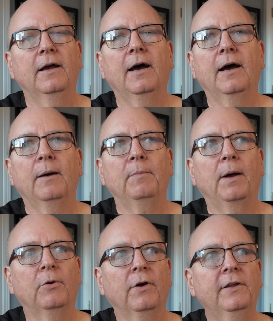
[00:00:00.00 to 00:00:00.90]
Um,
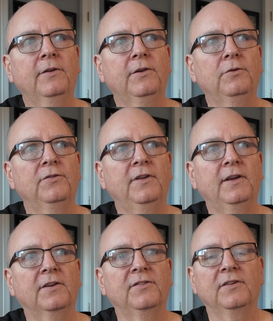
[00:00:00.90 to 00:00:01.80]
I'm going to use
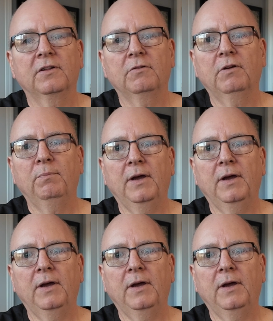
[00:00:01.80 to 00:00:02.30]
the auxiliary